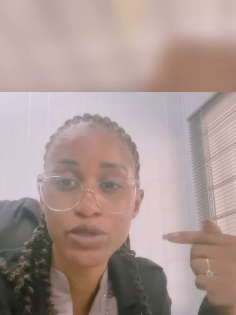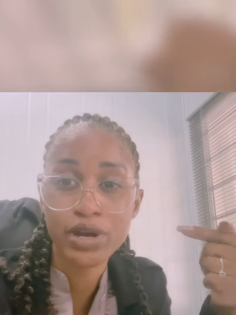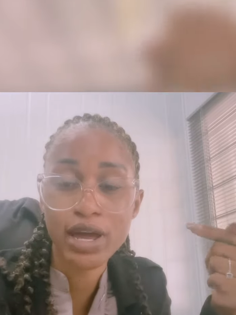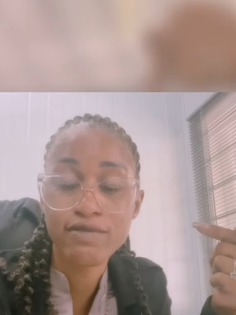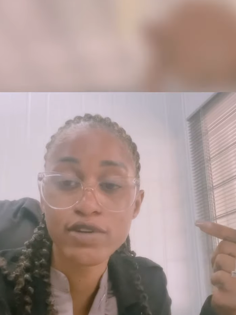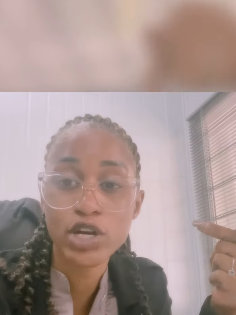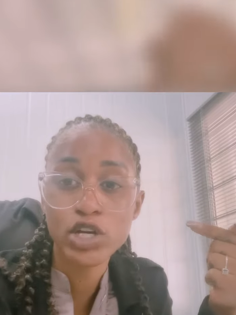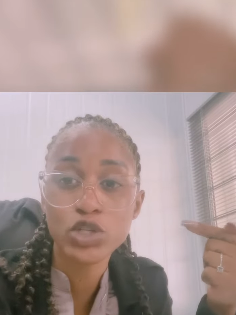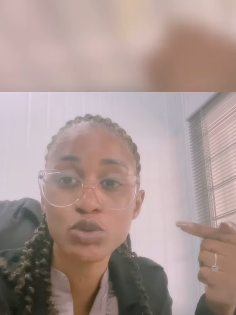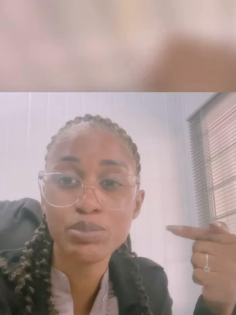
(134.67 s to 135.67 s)
thrive
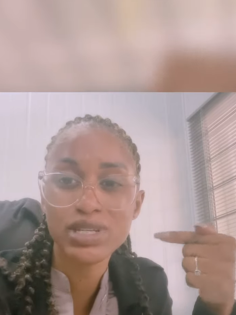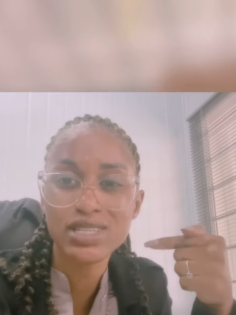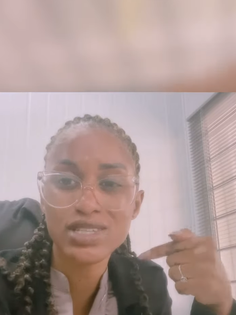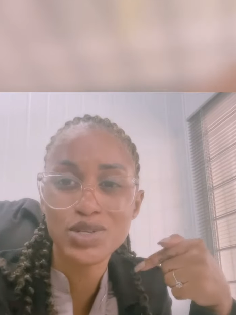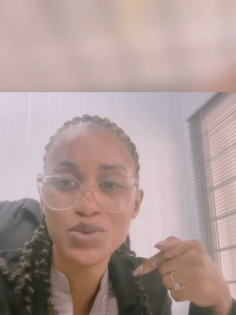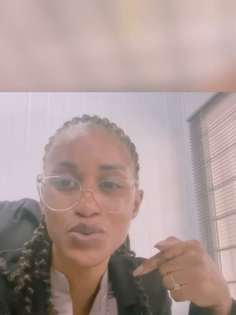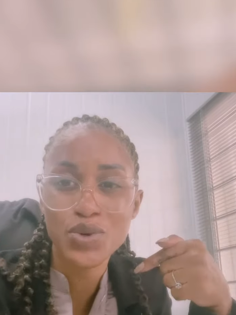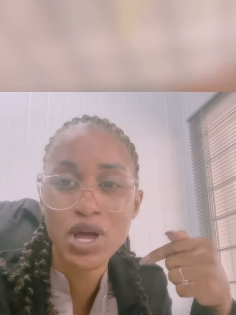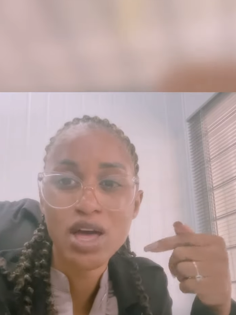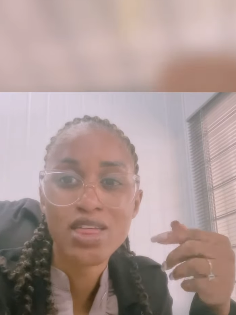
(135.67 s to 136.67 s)
to please you,
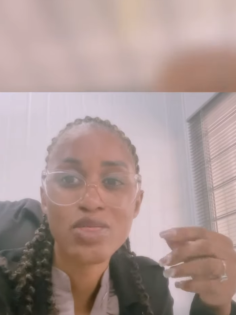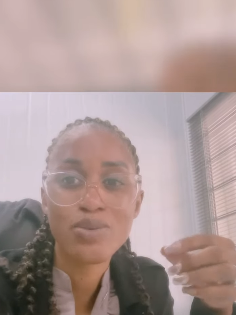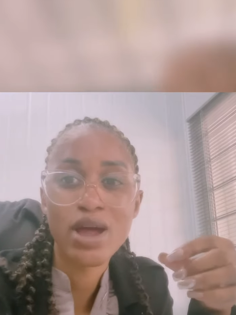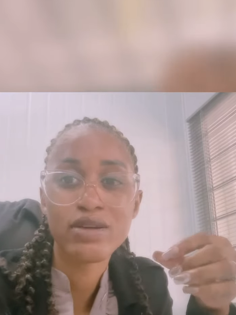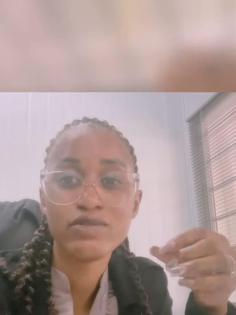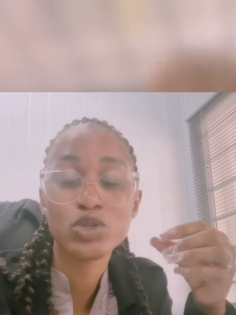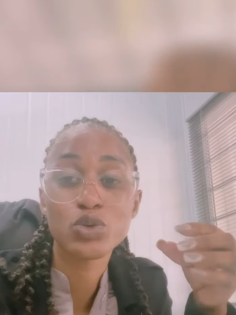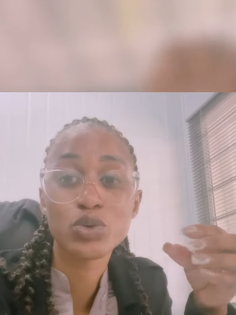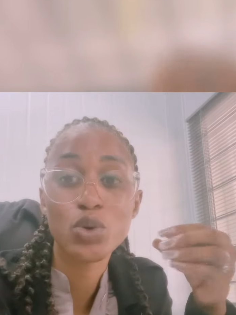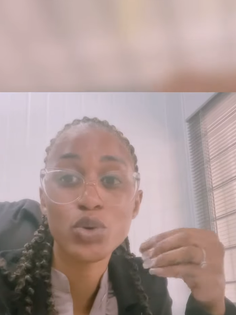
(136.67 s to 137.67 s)
thrive to
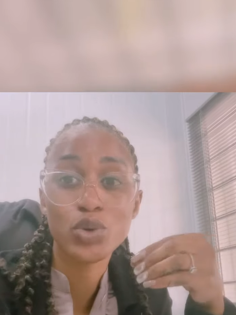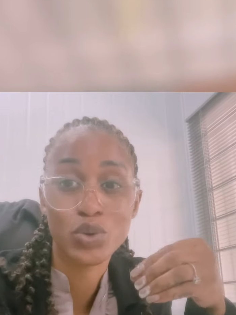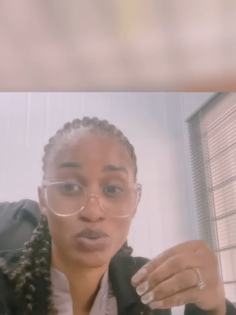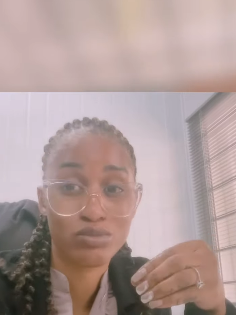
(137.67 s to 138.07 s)
grow you,